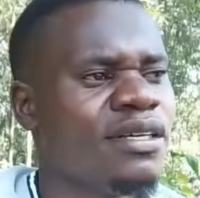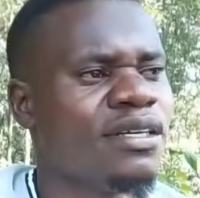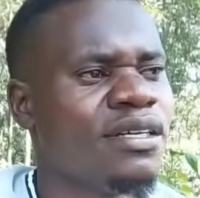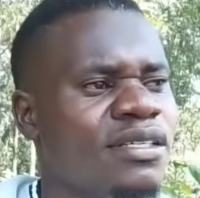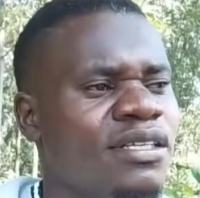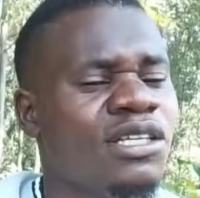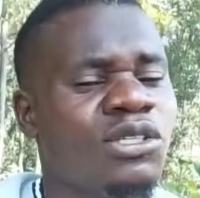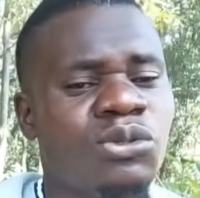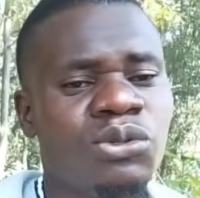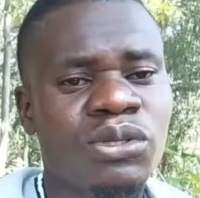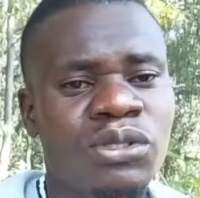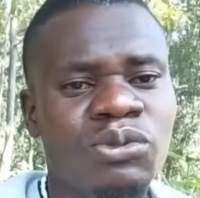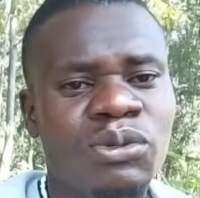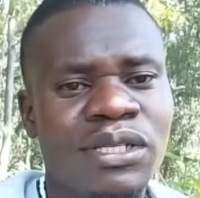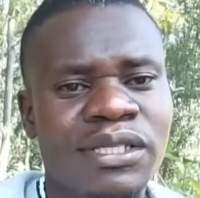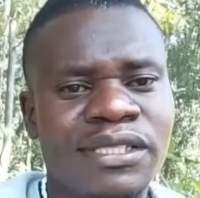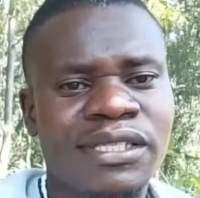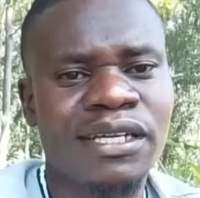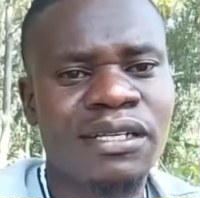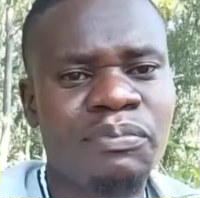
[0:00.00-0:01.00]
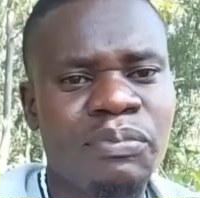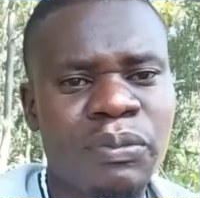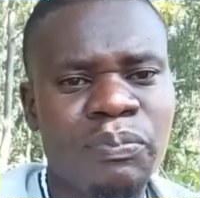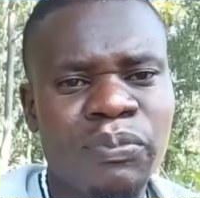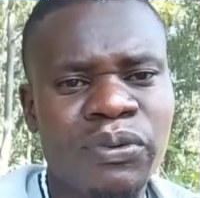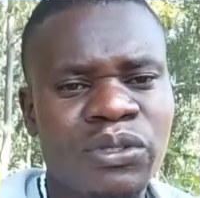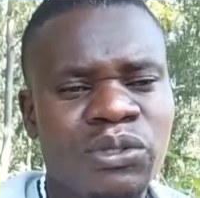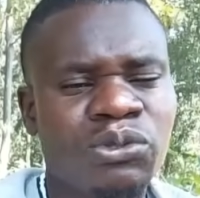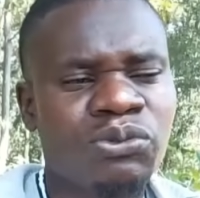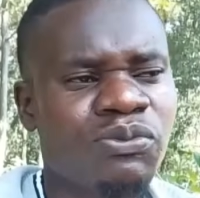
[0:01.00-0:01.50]
the truth will set
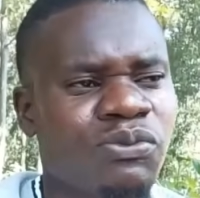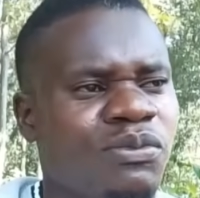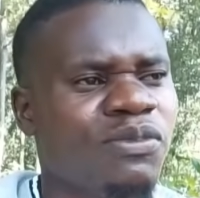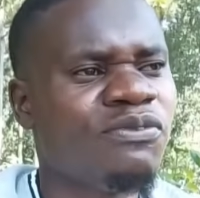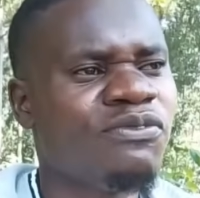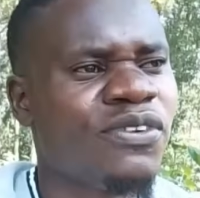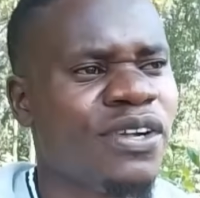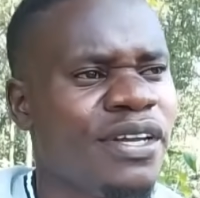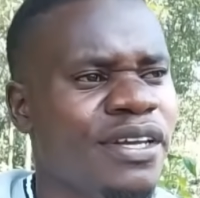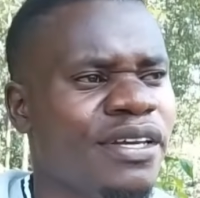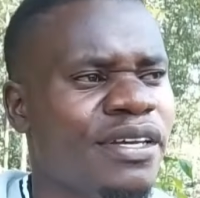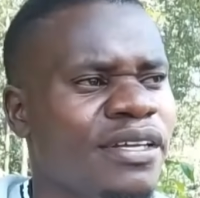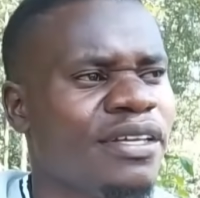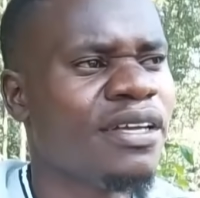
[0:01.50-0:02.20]
people free.